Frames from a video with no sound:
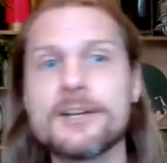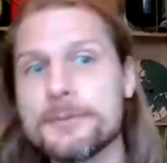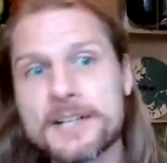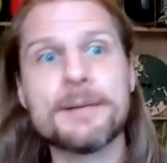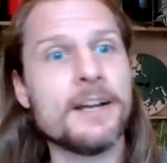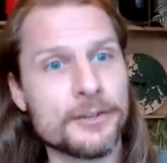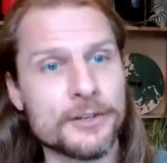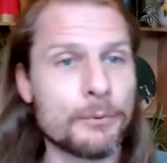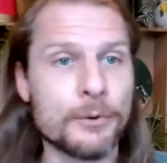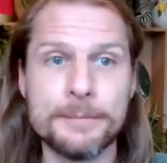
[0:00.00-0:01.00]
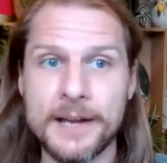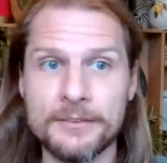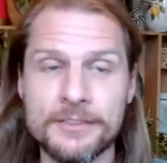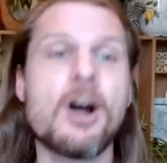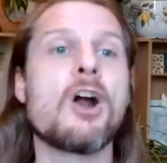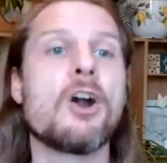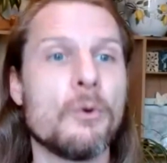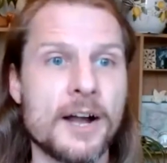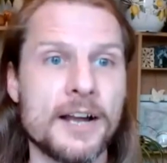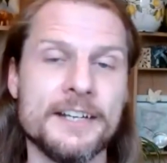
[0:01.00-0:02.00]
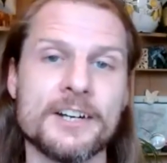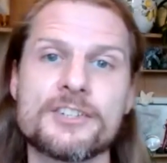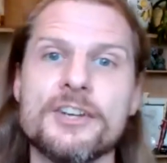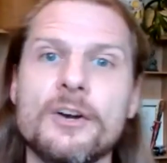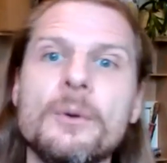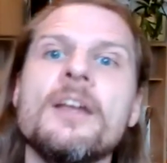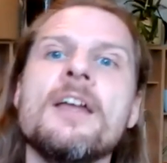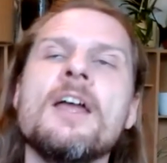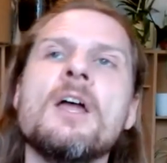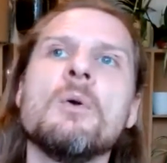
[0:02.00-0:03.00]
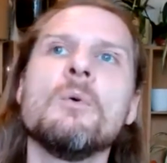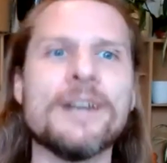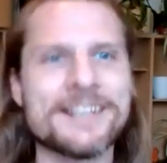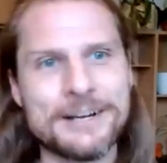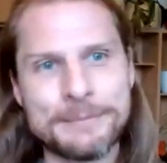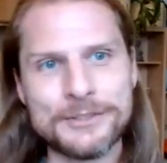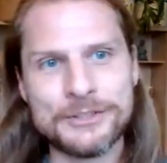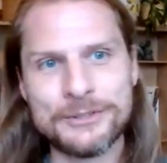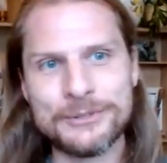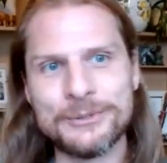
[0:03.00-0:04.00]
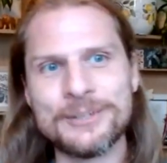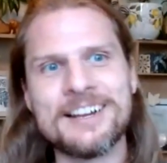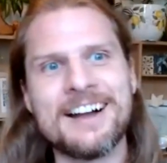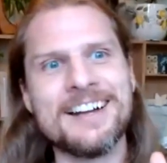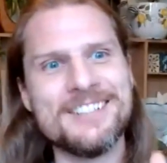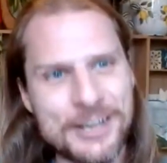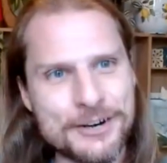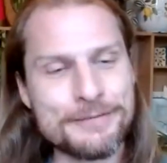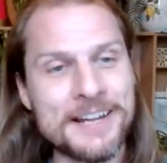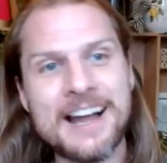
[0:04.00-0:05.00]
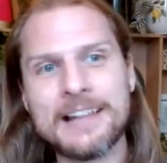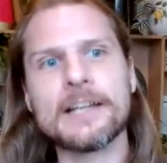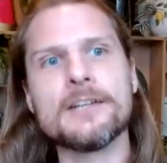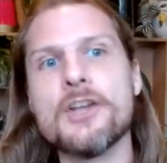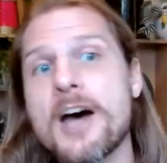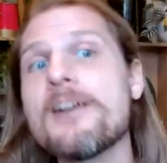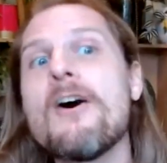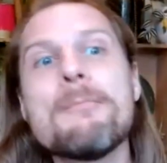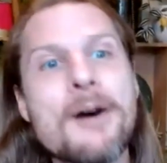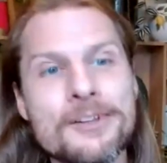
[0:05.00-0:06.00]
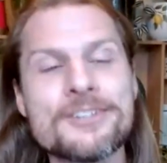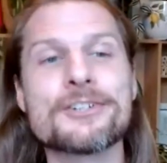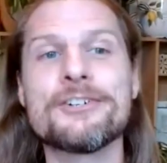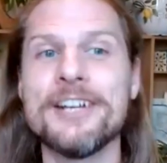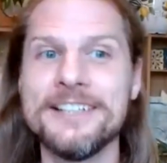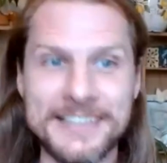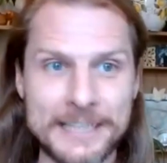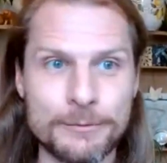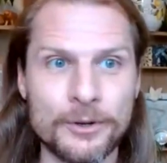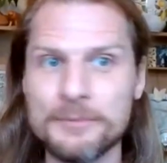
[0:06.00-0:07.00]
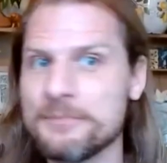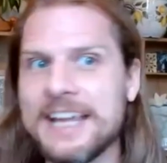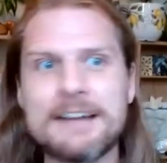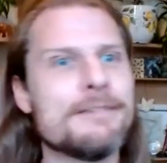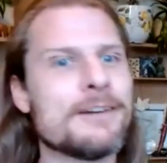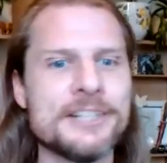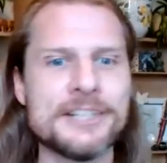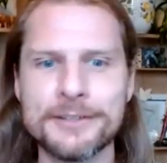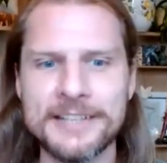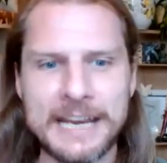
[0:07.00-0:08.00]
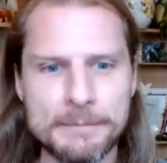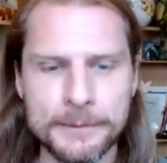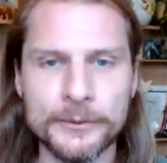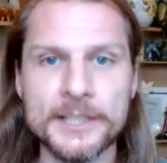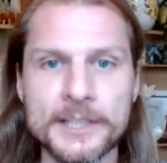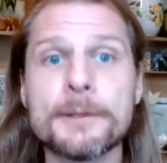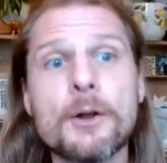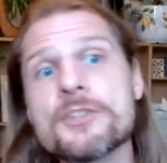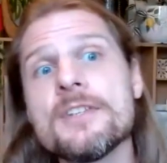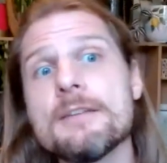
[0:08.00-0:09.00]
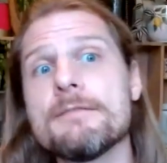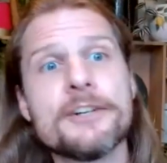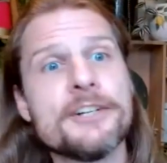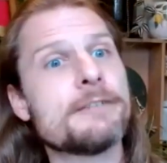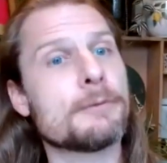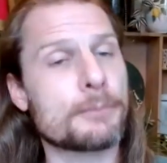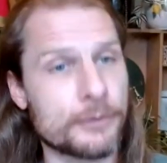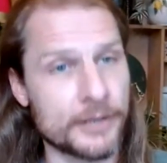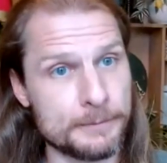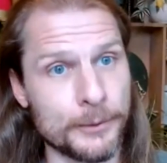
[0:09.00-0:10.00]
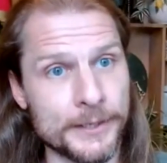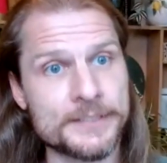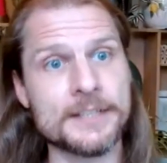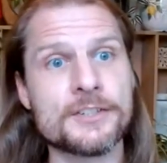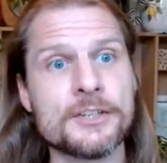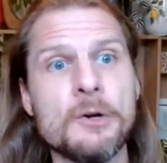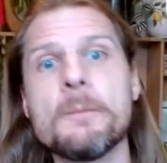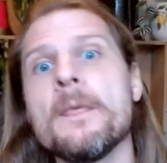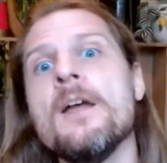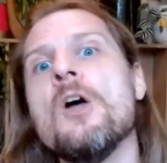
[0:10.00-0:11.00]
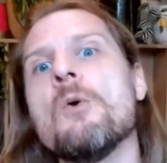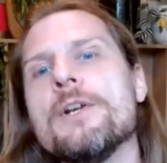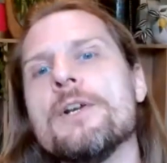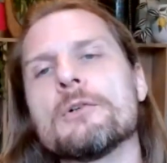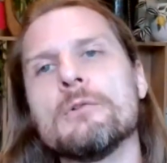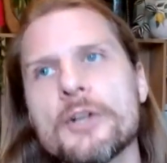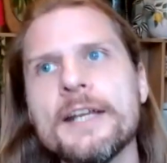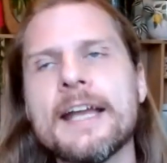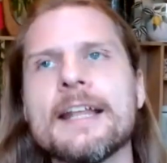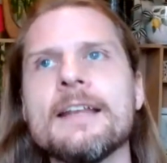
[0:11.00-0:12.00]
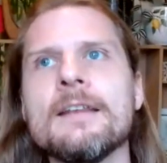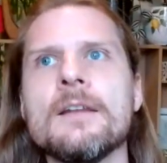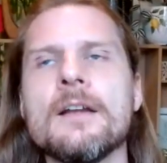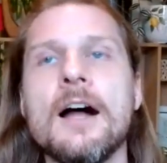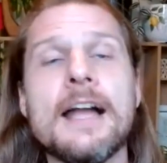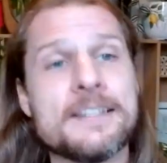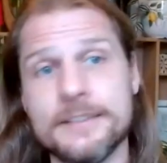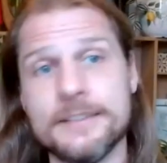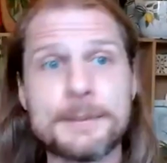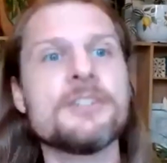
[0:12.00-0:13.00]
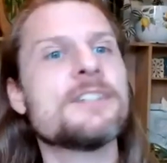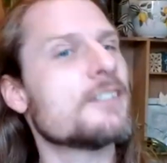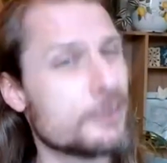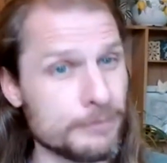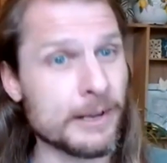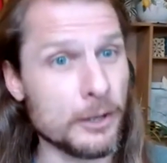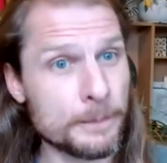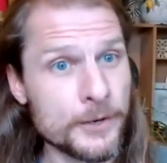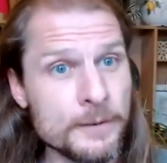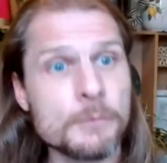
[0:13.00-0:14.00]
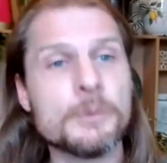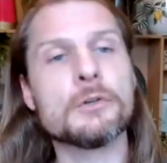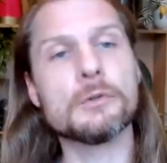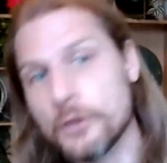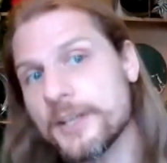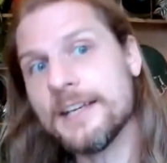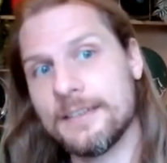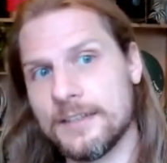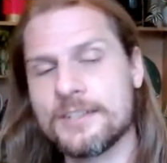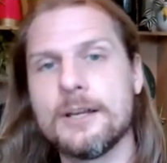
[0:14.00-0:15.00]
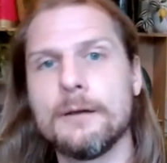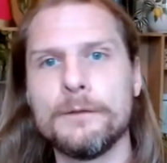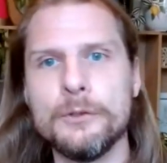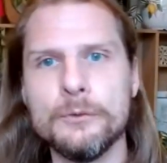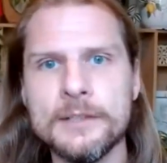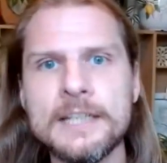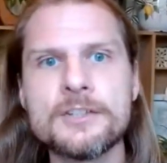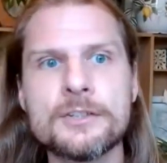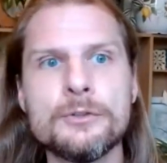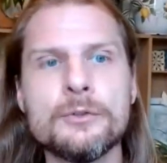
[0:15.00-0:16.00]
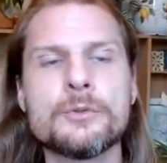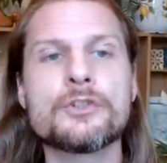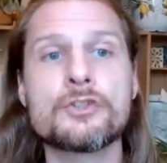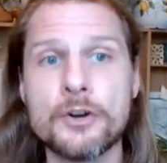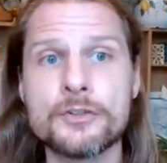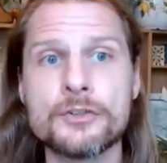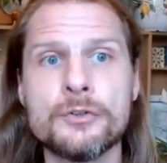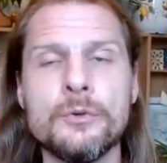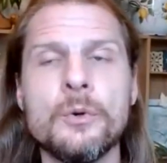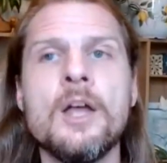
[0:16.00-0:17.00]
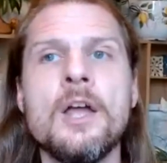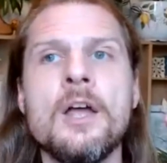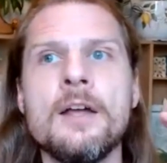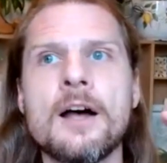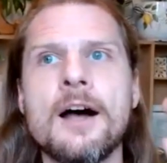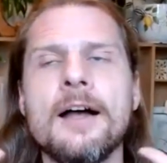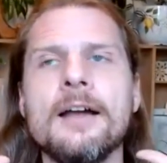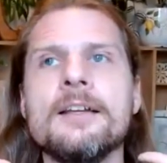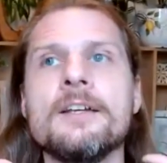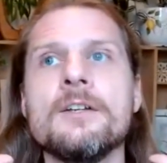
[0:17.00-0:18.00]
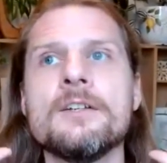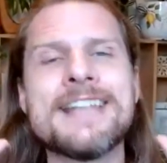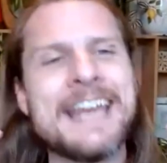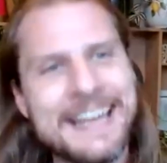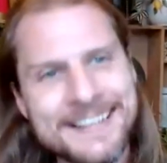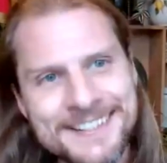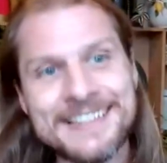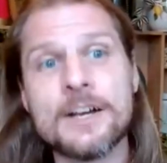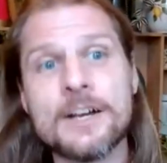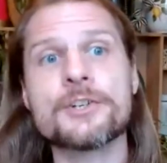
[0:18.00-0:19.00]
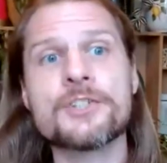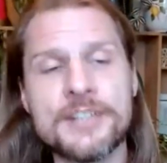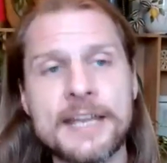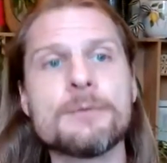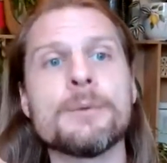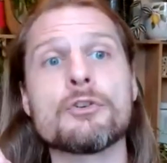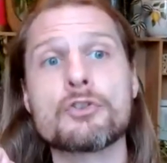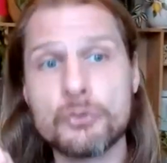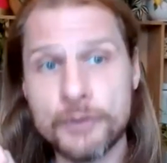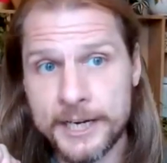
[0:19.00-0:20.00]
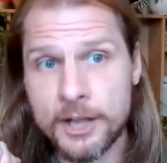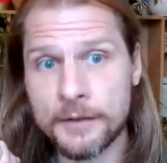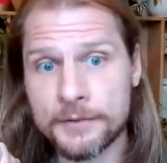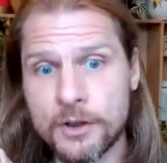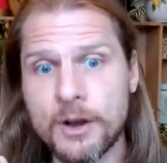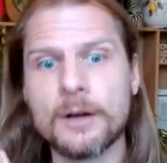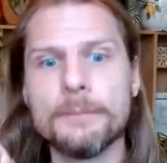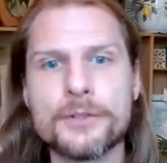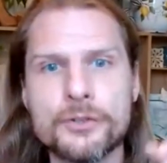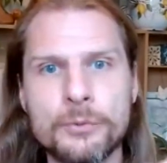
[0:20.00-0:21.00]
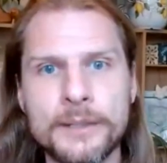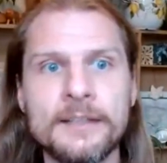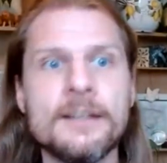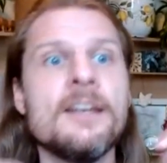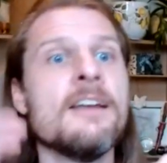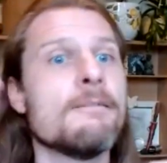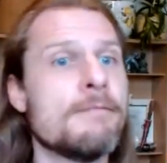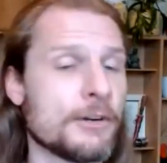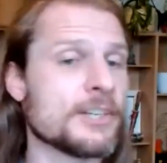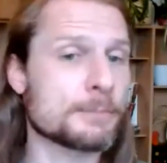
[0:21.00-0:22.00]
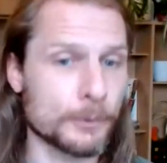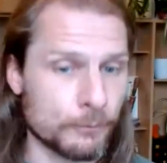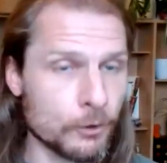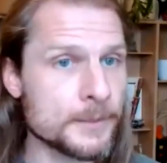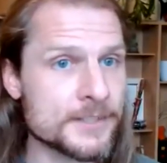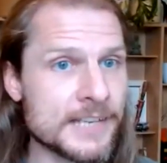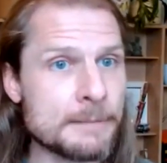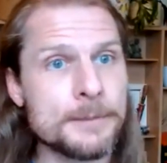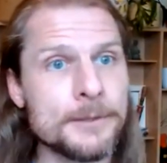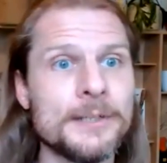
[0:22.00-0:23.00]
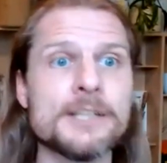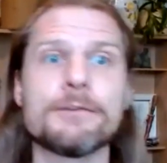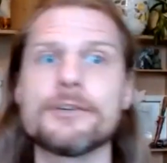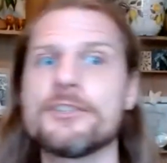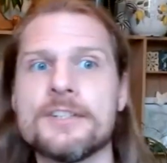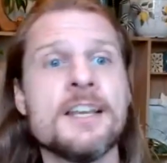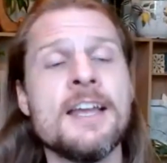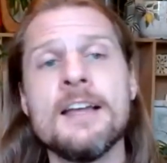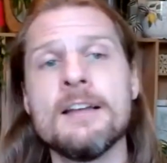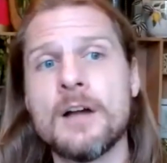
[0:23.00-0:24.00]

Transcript: that goes back to my other point about the ROI here. So when it comes to generative AI, like not all models are created equal. They have very different capabilities, but also they have very different price points. And so when you're looking at, especially as a developer, when you're looking at this stuff, you need to start to test and understand what the trade-offs are between various performance capabilities versus